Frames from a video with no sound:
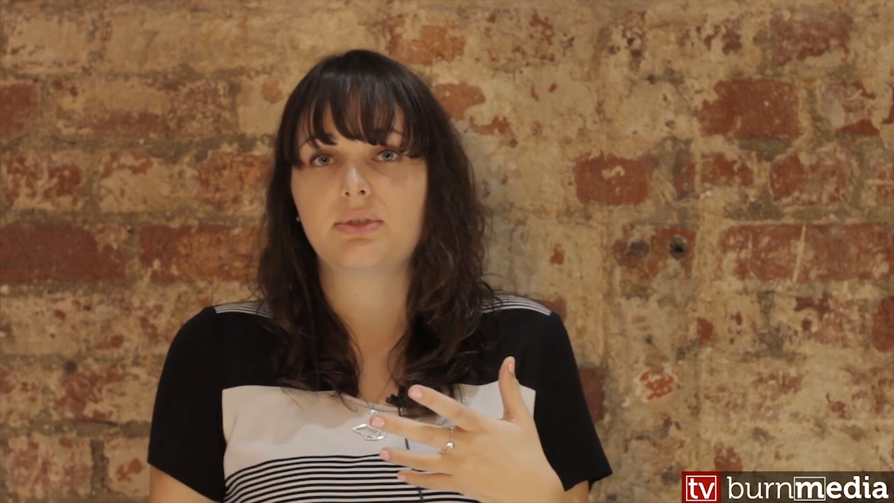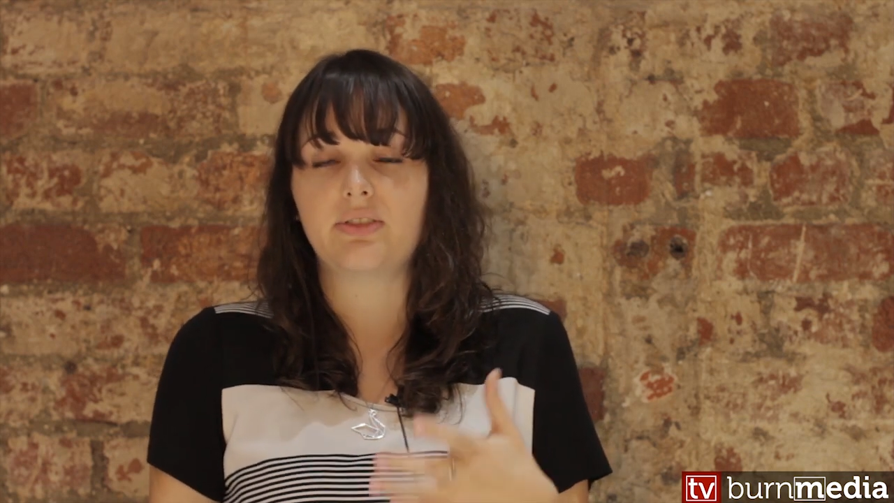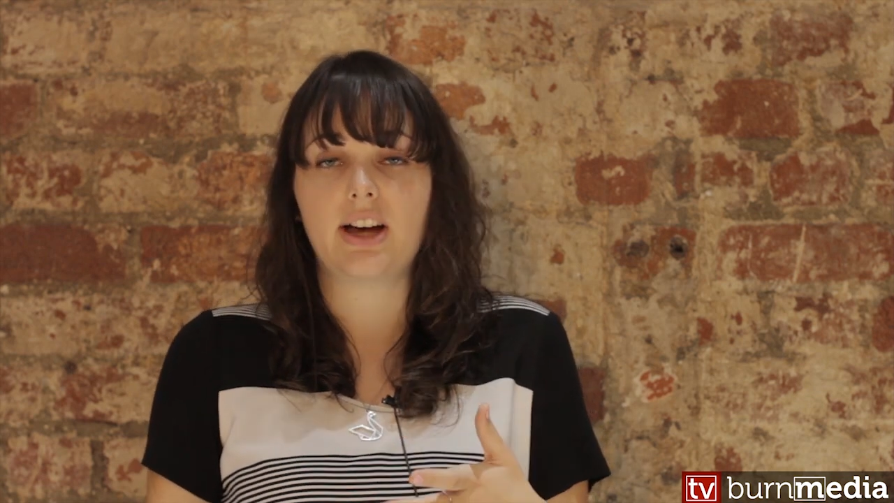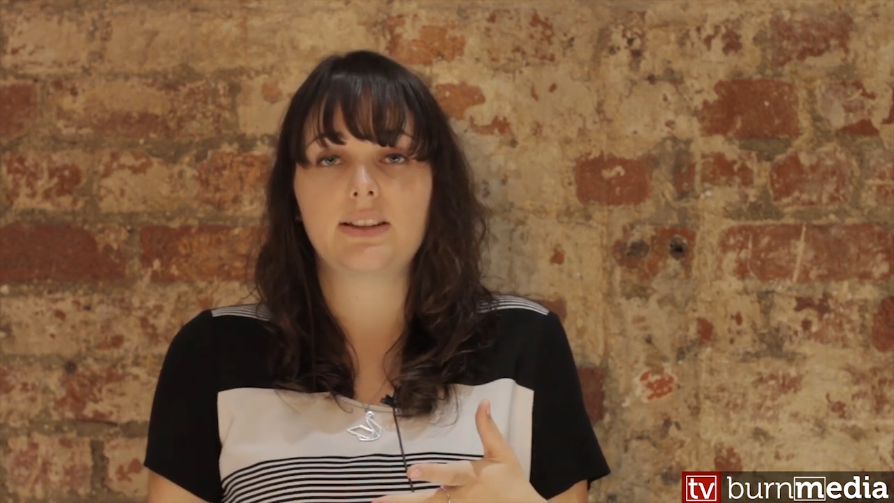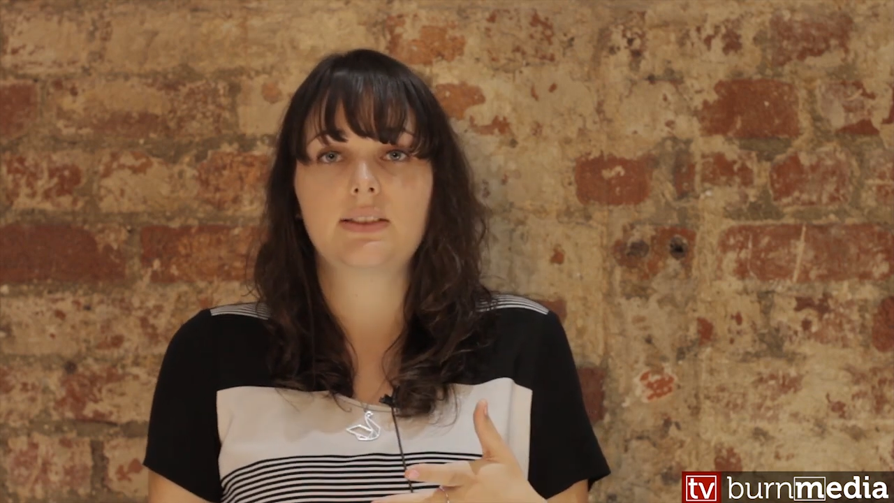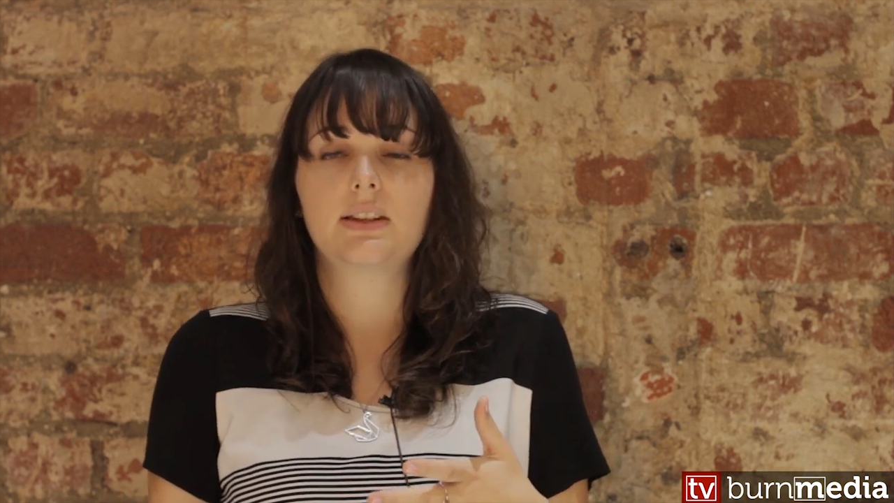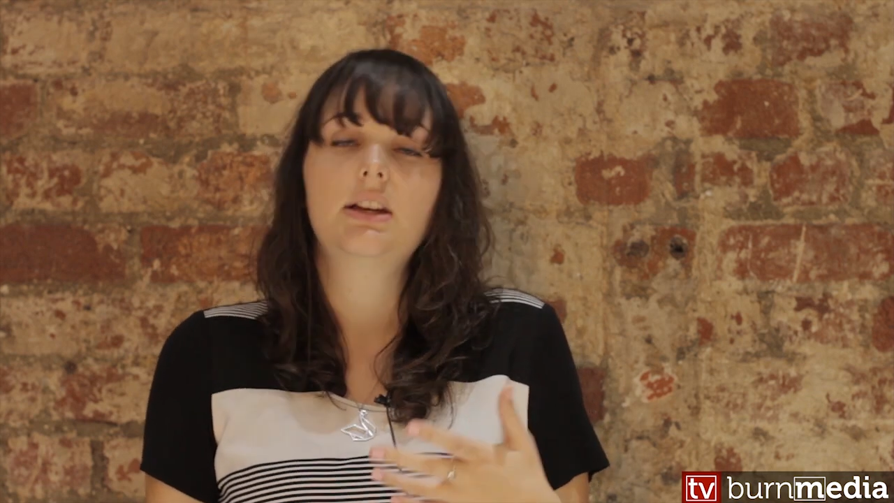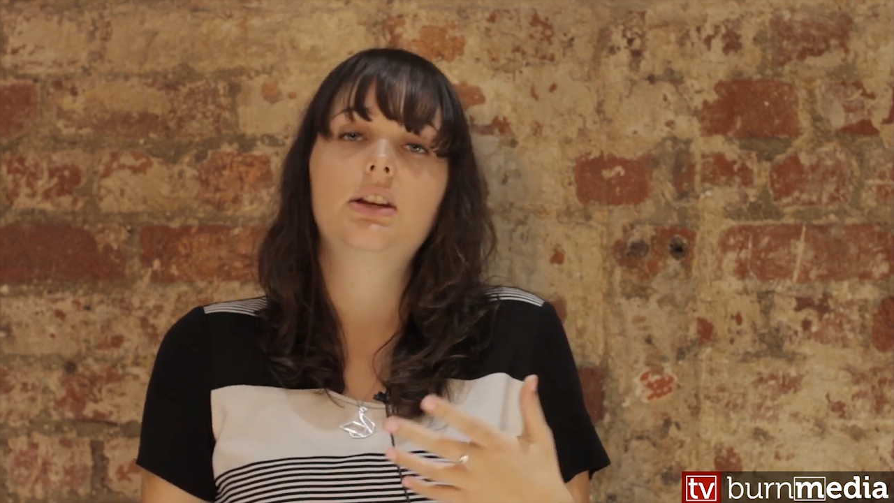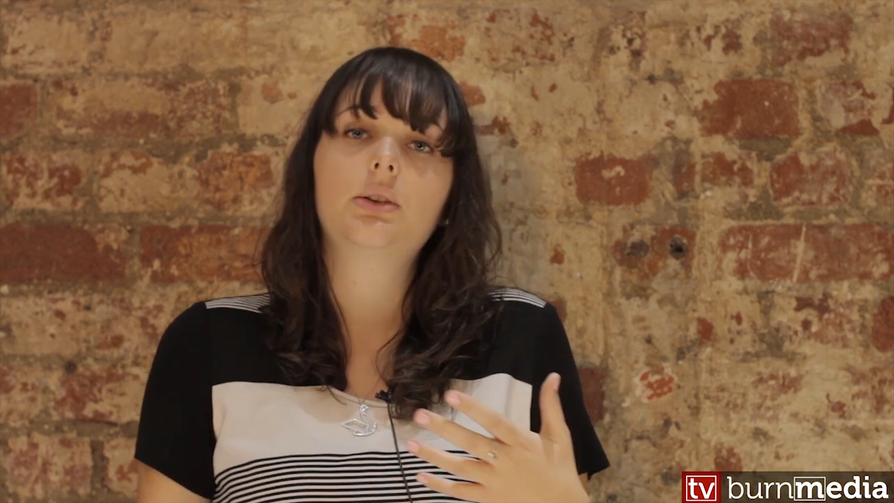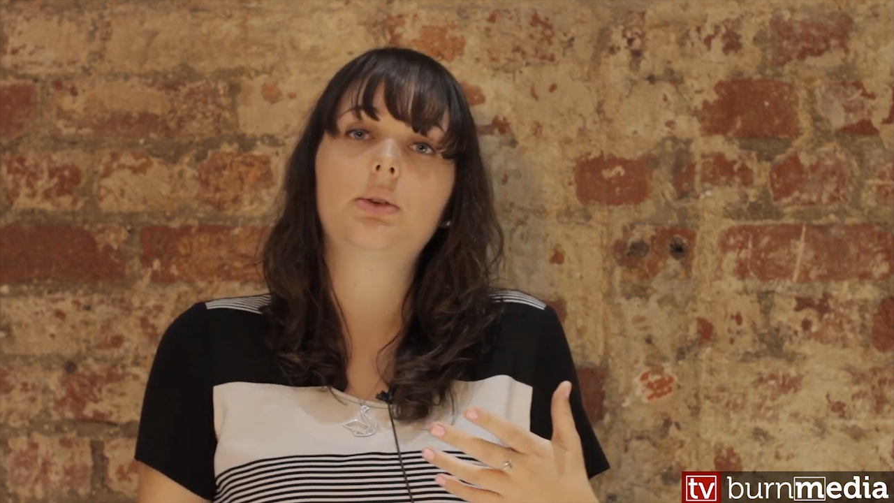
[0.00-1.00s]
device,
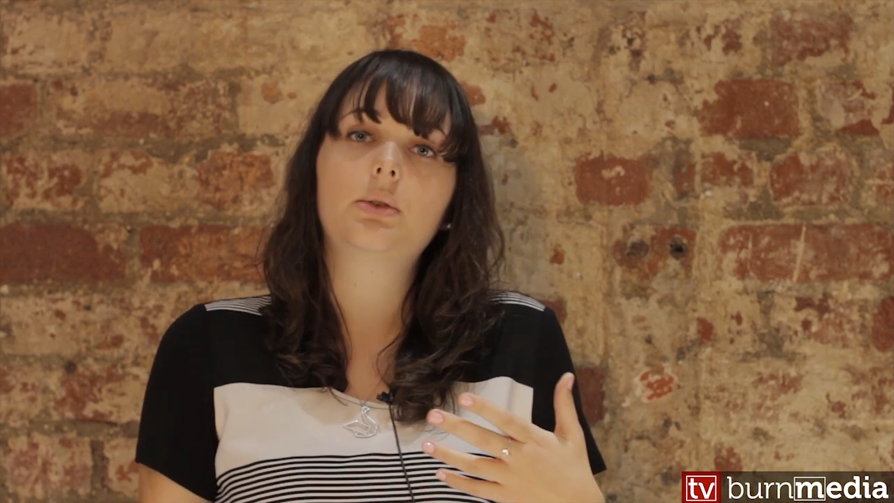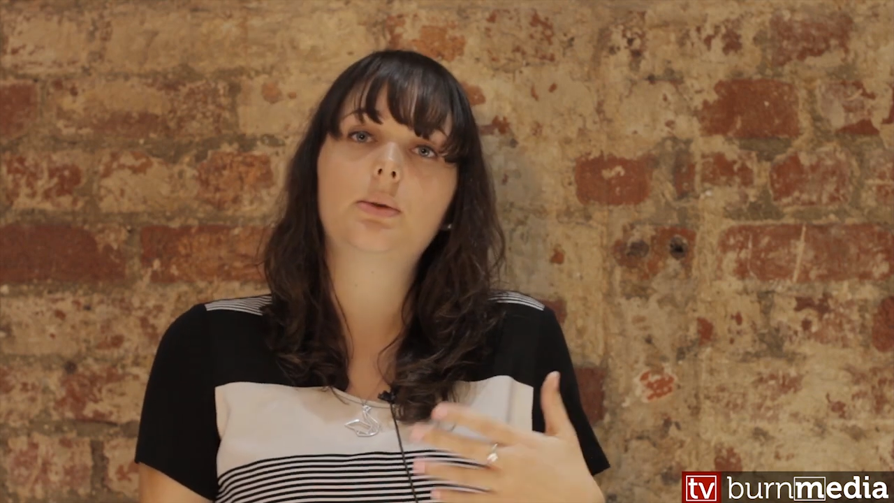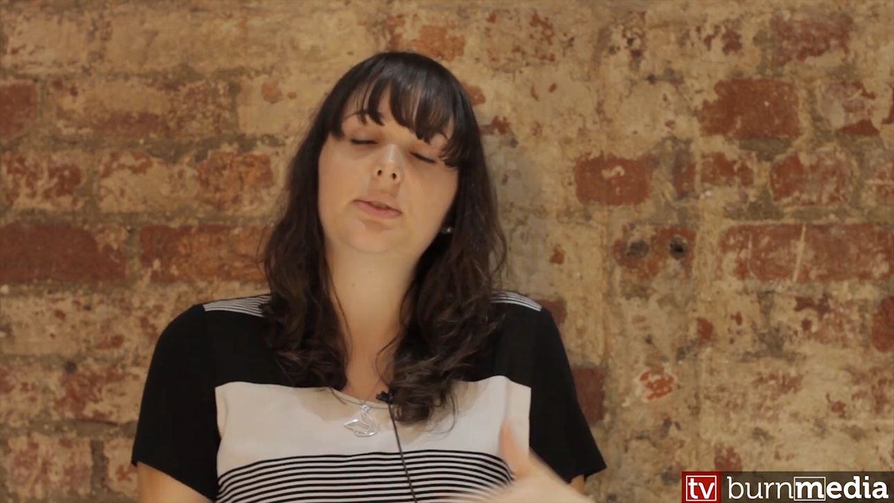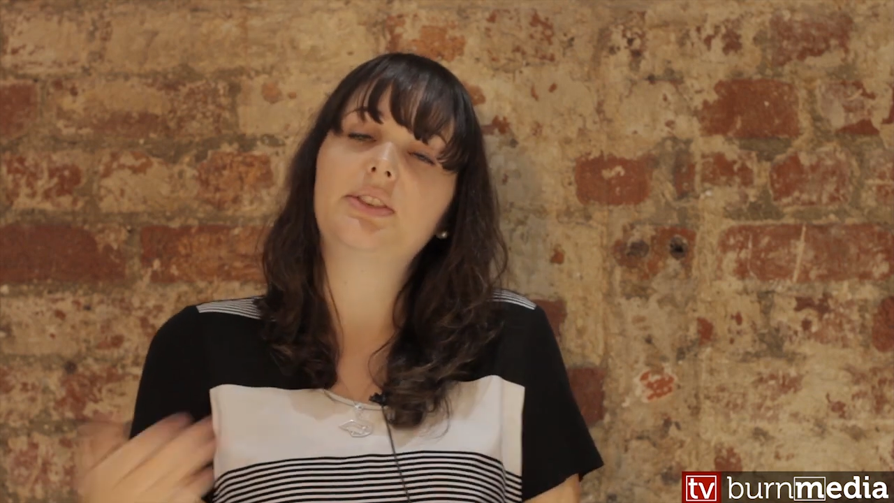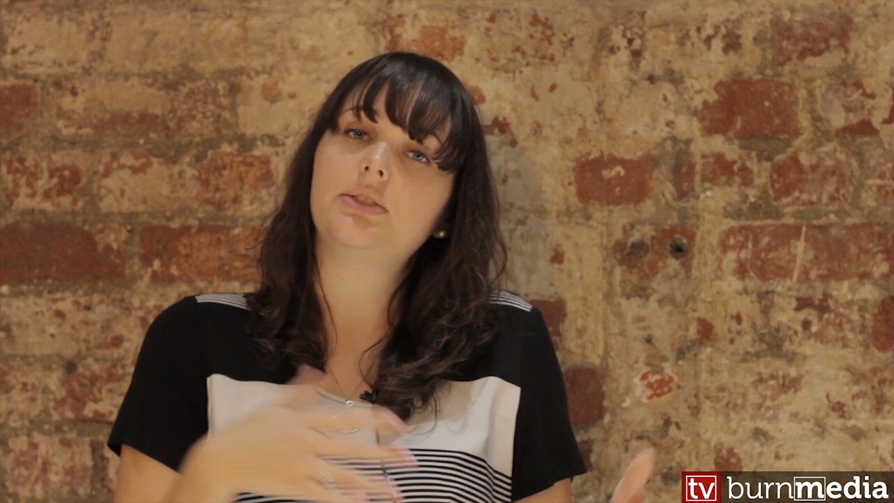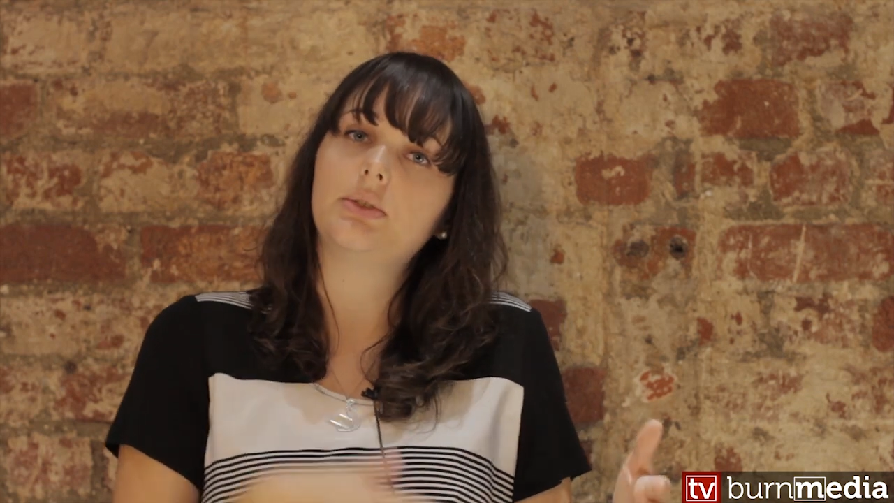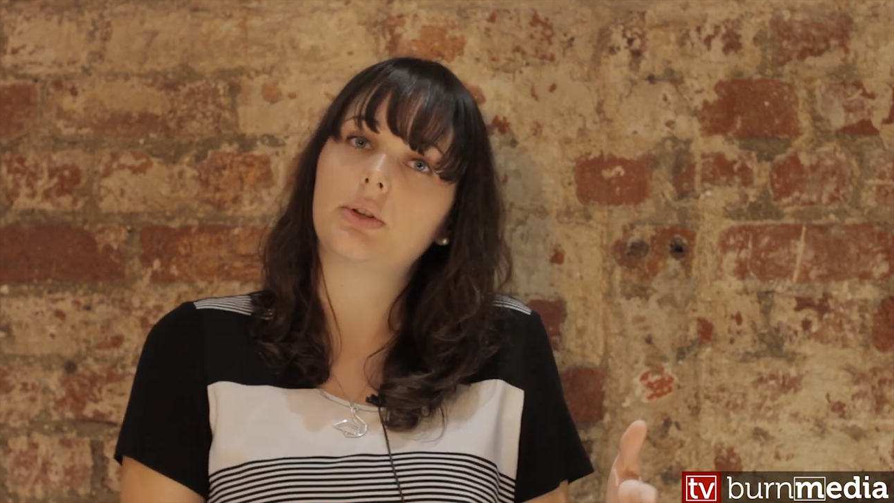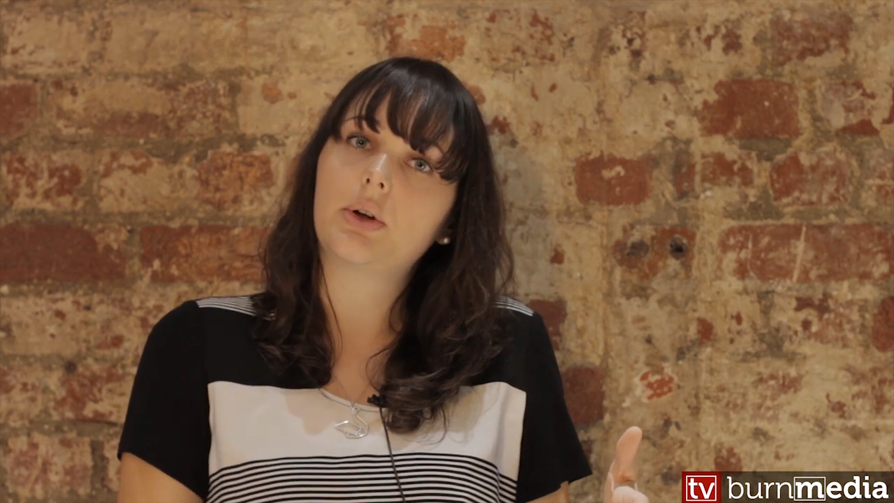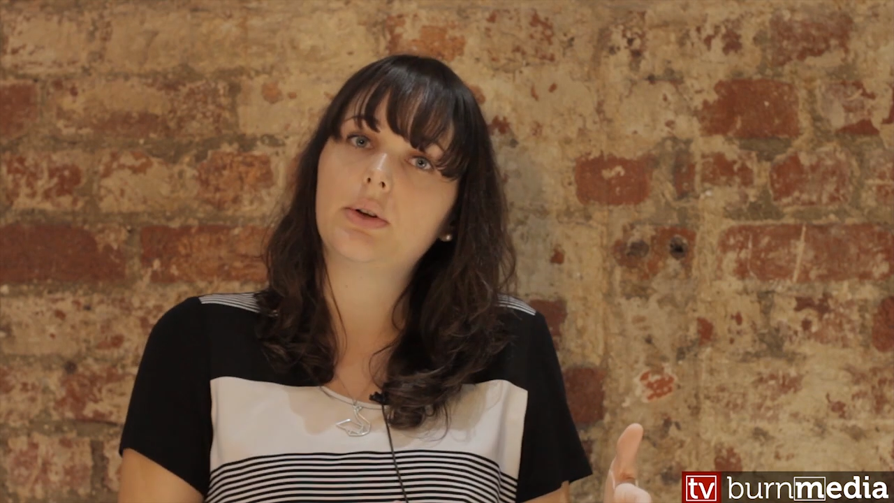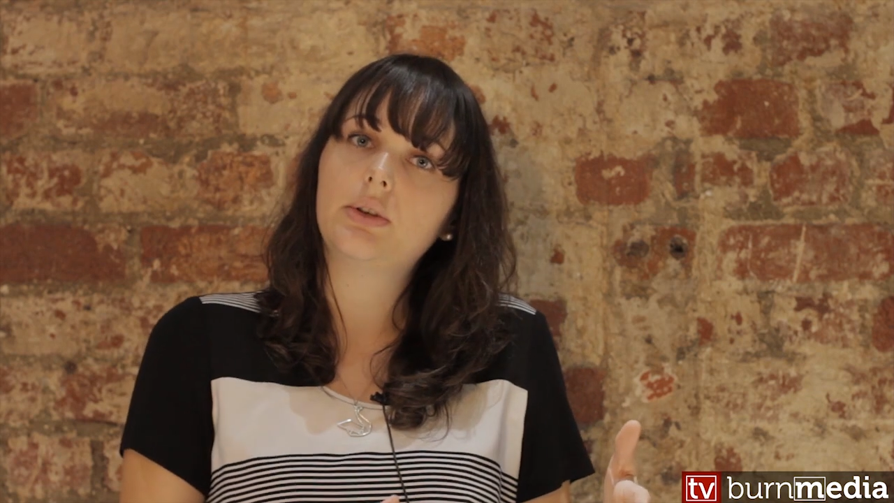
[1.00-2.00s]
Google will send you
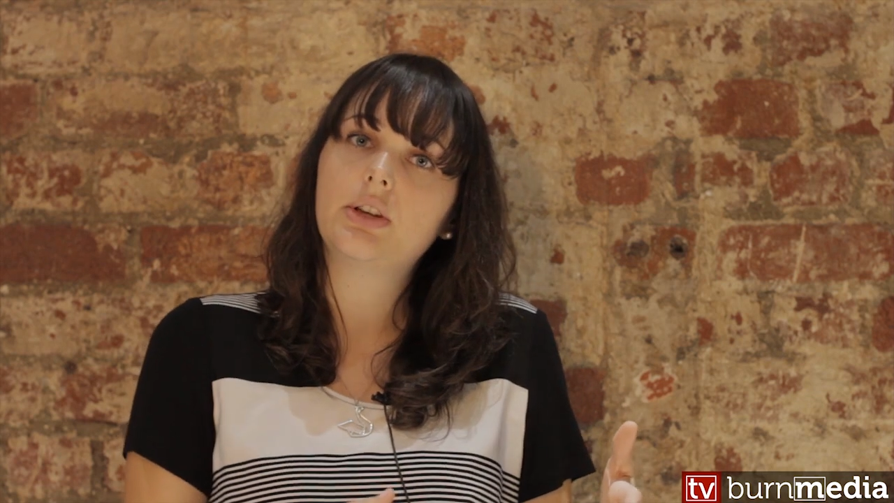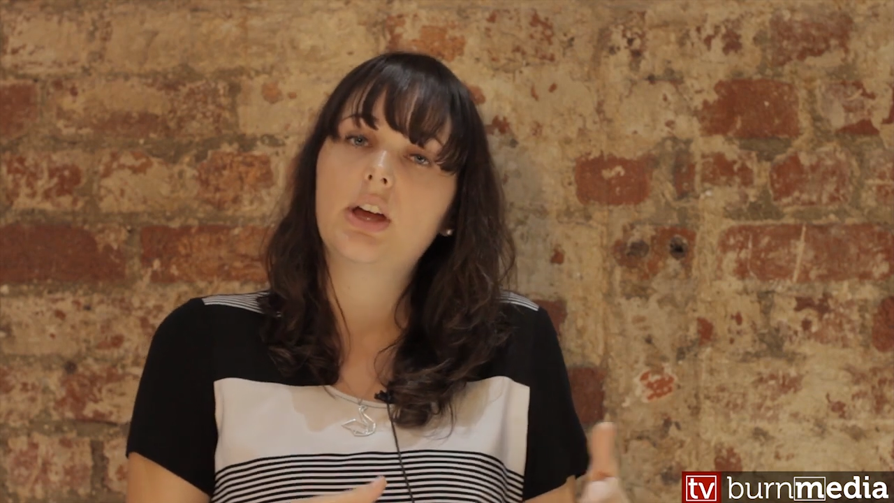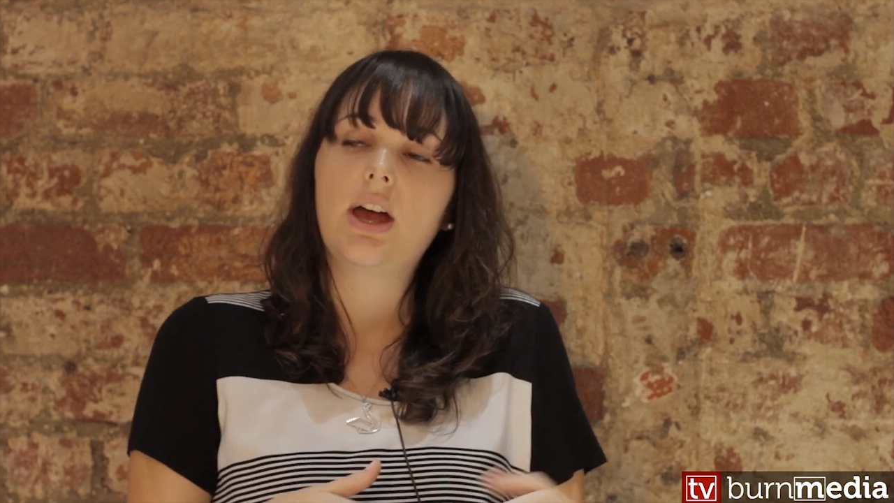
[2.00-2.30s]
a code.